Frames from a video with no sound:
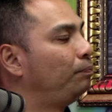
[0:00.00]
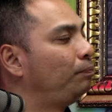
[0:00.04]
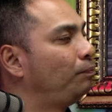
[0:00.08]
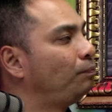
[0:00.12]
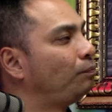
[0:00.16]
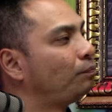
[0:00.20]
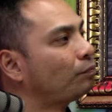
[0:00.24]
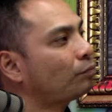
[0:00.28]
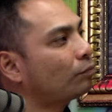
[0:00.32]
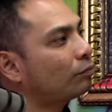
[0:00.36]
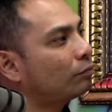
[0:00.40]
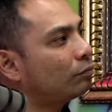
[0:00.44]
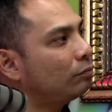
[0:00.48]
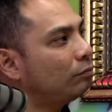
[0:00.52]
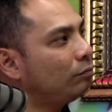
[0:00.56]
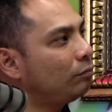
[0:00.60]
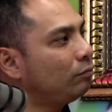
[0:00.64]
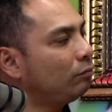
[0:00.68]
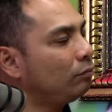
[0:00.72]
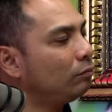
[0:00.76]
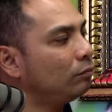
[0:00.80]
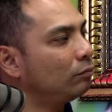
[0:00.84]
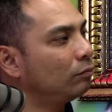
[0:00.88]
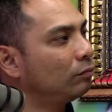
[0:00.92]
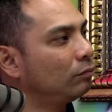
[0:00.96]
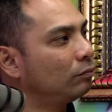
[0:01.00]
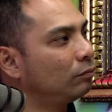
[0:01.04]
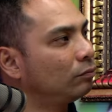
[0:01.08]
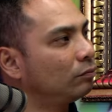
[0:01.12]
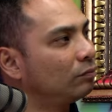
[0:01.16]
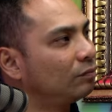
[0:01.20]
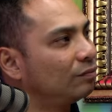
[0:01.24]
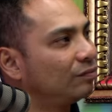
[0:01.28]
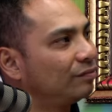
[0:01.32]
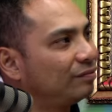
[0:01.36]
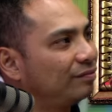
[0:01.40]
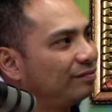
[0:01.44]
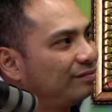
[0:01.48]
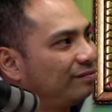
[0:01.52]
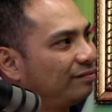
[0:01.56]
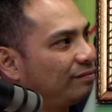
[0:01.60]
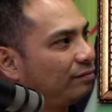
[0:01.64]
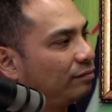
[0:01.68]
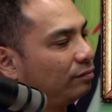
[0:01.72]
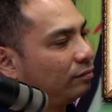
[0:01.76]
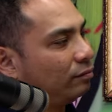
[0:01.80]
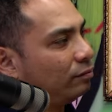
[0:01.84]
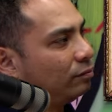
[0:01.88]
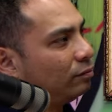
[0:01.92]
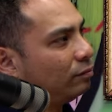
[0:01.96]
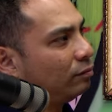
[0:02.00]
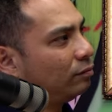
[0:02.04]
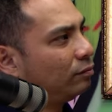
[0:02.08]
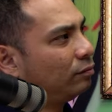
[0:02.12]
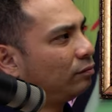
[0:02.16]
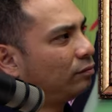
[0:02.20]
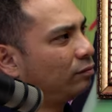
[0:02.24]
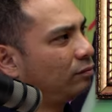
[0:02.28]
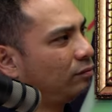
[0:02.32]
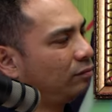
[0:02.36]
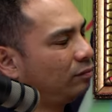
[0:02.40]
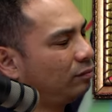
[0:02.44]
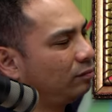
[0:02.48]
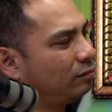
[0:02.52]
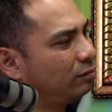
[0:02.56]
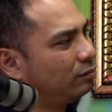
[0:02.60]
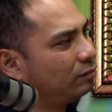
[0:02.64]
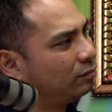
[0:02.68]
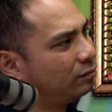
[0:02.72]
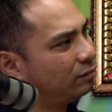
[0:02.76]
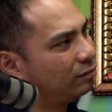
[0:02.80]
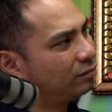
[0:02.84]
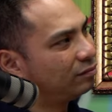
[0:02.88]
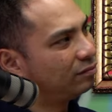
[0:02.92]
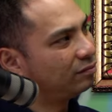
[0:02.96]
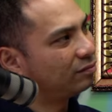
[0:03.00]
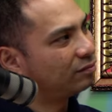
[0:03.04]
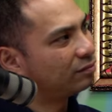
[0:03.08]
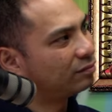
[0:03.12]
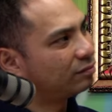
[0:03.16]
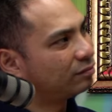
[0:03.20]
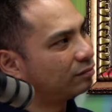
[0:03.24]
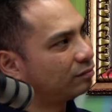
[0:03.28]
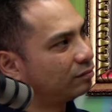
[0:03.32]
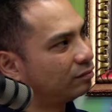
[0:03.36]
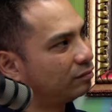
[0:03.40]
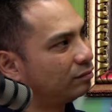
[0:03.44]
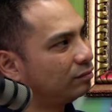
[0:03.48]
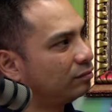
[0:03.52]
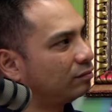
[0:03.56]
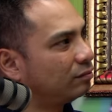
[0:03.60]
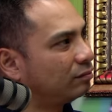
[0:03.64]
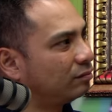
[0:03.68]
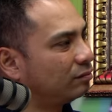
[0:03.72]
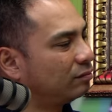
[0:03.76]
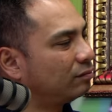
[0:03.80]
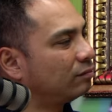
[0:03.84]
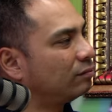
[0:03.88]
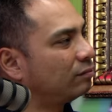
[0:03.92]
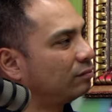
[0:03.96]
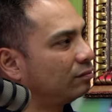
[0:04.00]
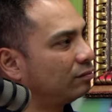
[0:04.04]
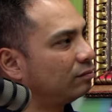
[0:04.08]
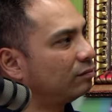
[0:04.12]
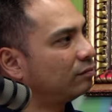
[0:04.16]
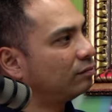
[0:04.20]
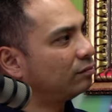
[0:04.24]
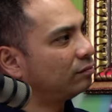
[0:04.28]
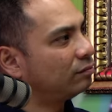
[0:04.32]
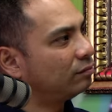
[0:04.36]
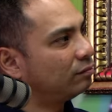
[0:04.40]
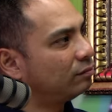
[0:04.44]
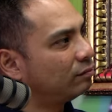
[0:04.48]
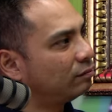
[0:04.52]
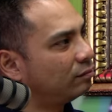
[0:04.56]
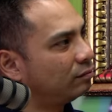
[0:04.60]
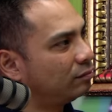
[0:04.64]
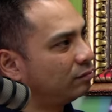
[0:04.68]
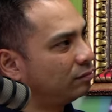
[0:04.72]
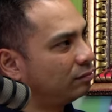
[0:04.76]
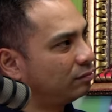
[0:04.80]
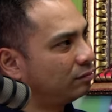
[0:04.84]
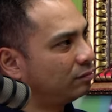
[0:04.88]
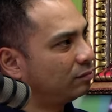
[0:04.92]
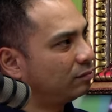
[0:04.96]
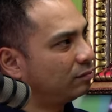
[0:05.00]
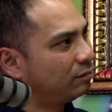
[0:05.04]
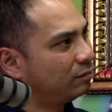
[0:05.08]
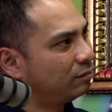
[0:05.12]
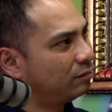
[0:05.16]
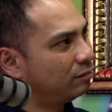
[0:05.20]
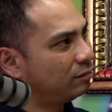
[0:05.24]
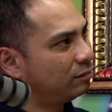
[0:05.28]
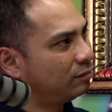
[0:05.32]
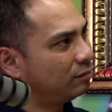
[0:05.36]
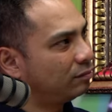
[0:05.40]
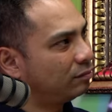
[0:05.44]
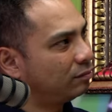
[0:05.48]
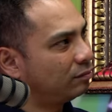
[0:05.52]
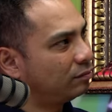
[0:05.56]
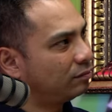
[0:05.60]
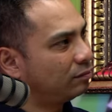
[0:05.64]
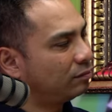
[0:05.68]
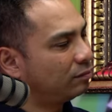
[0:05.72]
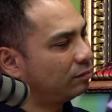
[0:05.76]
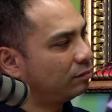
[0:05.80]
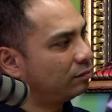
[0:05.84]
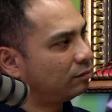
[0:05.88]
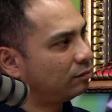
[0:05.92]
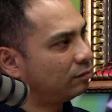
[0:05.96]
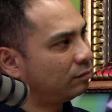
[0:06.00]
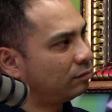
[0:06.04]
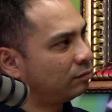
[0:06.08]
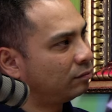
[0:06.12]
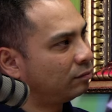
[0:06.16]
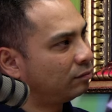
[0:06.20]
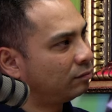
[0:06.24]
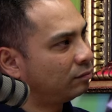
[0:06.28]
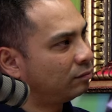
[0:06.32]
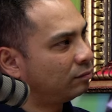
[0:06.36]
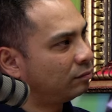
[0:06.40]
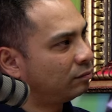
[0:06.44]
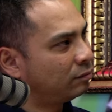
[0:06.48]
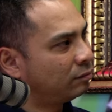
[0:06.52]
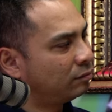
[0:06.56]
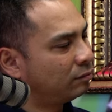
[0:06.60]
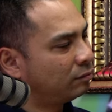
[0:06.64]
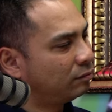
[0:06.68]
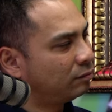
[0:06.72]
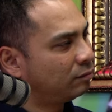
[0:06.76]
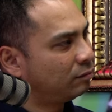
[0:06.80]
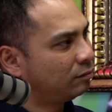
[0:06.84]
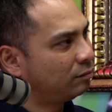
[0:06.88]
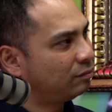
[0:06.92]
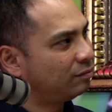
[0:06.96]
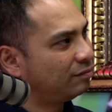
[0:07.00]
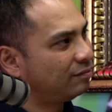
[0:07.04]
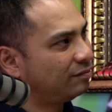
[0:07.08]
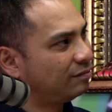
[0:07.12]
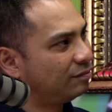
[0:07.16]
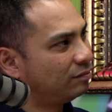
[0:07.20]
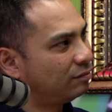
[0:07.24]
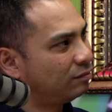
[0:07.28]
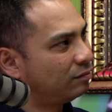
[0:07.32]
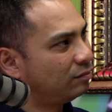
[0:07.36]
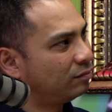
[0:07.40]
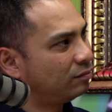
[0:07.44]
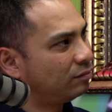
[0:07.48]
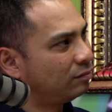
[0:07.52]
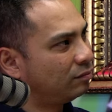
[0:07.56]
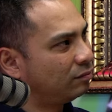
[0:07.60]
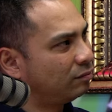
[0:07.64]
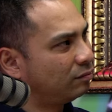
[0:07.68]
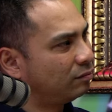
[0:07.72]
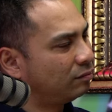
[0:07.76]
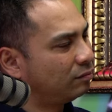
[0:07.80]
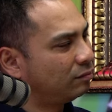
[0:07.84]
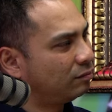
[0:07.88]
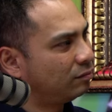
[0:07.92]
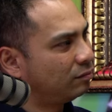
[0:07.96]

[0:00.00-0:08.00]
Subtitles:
[no speech]